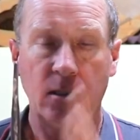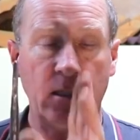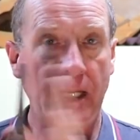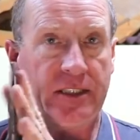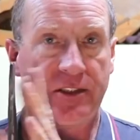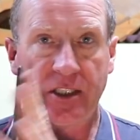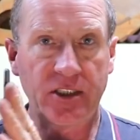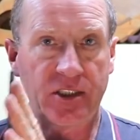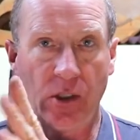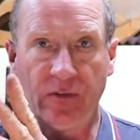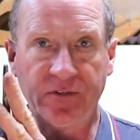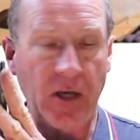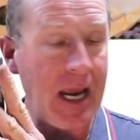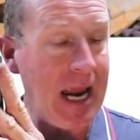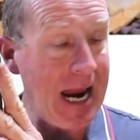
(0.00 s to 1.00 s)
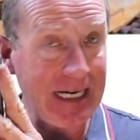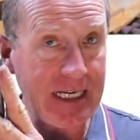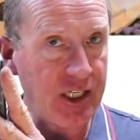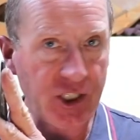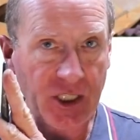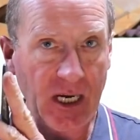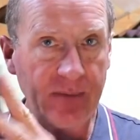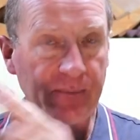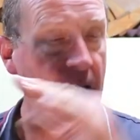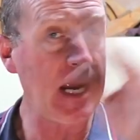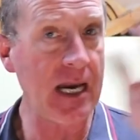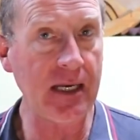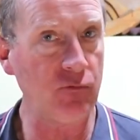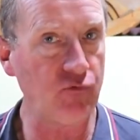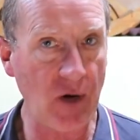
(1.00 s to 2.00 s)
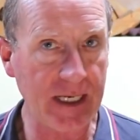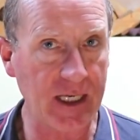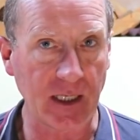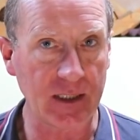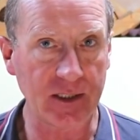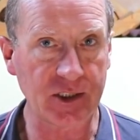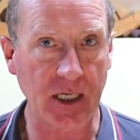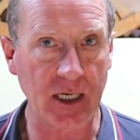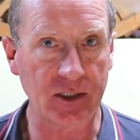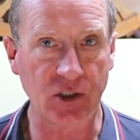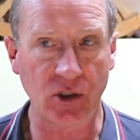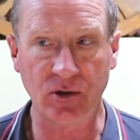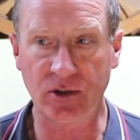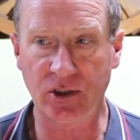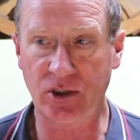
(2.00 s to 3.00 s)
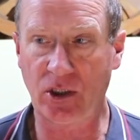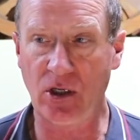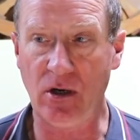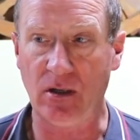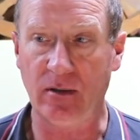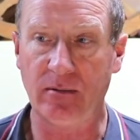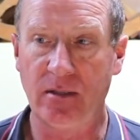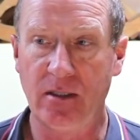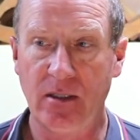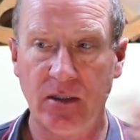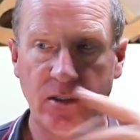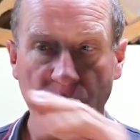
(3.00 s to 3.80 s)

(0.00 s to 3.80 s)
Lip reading: lends itself to any shape that any regular set of tongs has got.